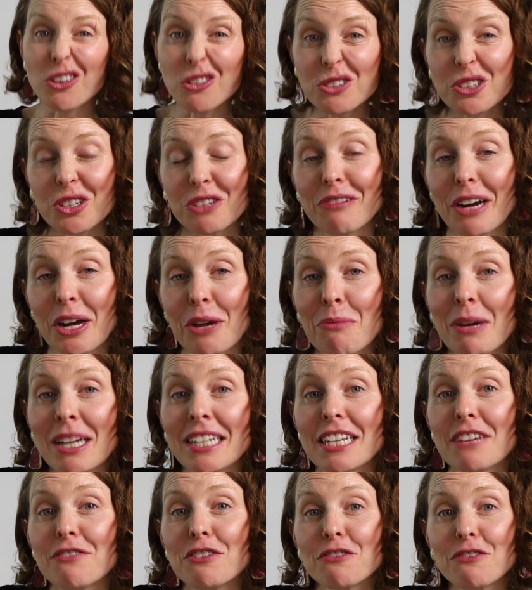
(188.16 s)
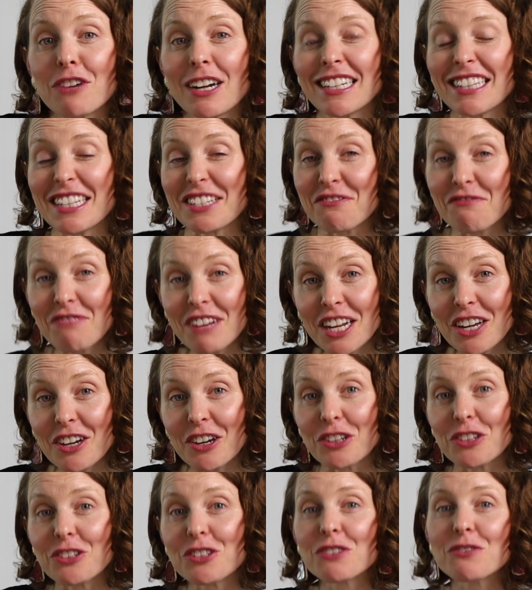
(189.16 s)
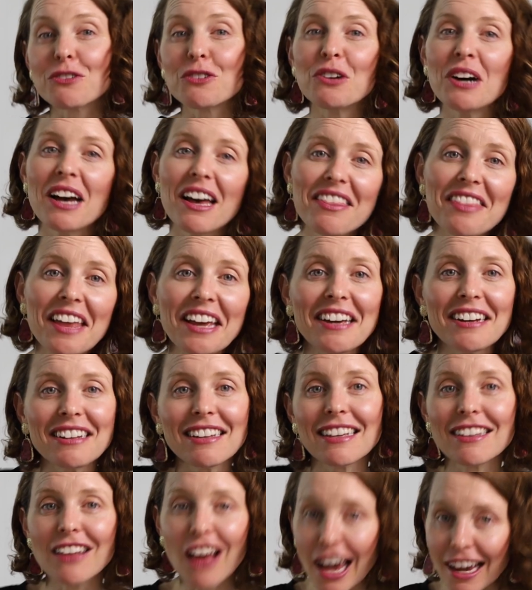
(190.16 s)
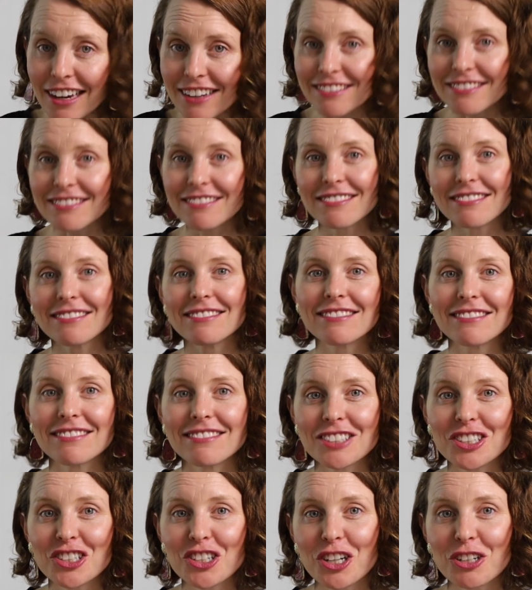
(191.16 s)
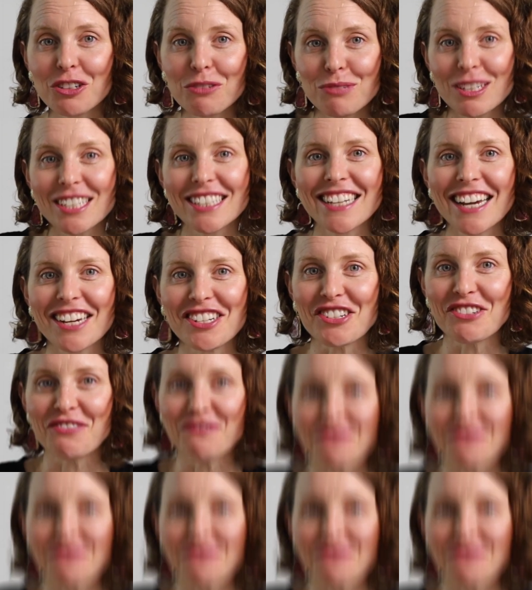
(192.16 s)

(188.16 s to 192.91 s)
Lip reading: also recommend, if you're finding this video useful, that you click like to show your appreciation.